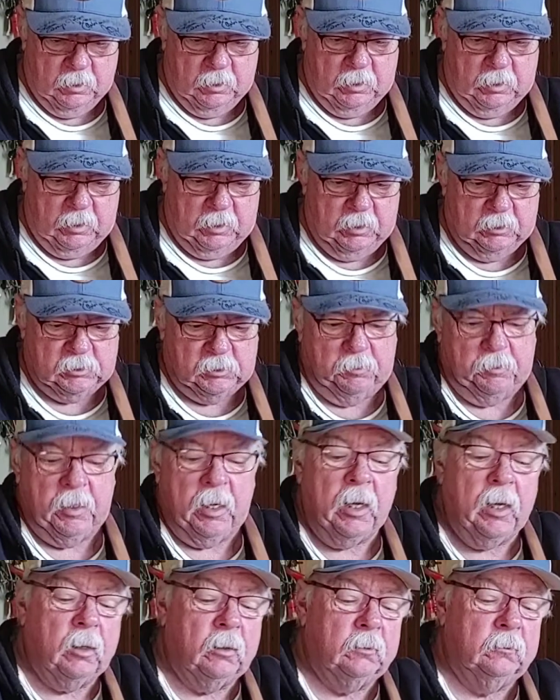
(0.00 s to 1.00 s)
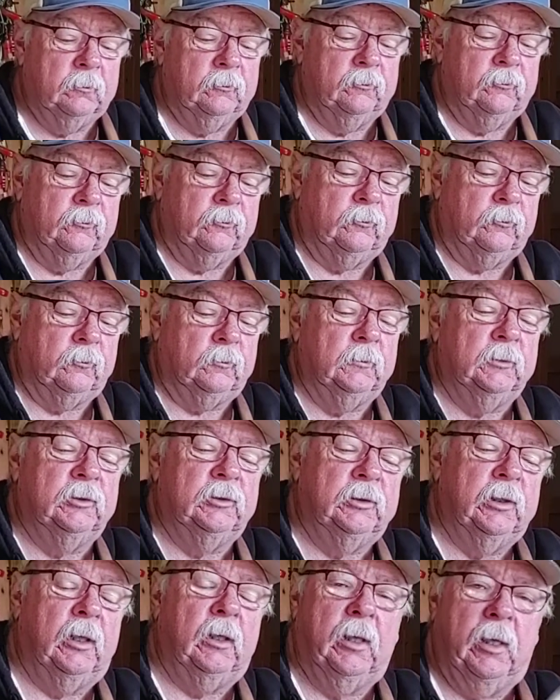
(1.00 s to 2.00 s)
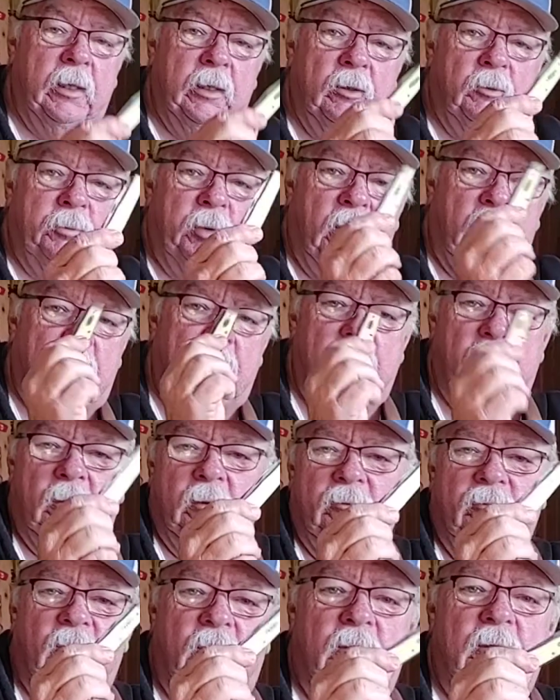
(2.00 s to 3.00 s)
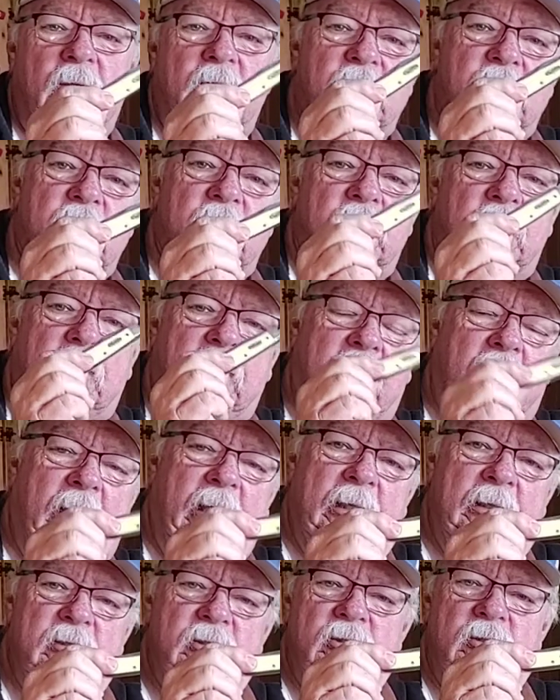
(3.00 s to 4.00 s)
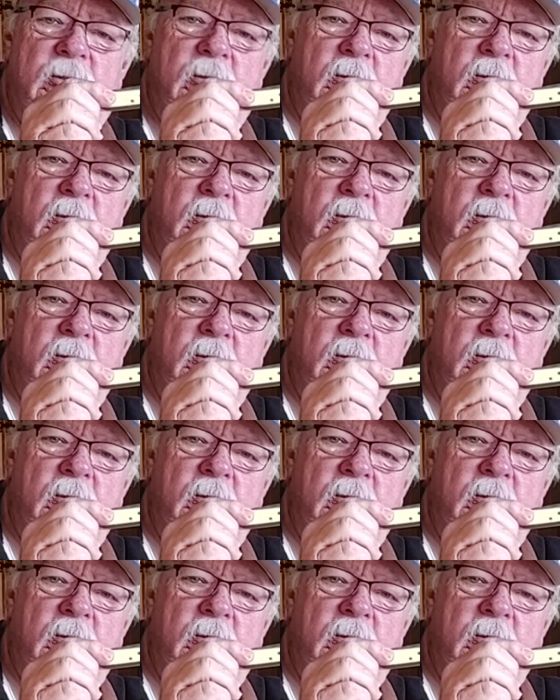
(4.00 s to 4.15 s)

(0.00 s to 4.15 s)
and it's about this yellow handle pocket knife right here. This is a case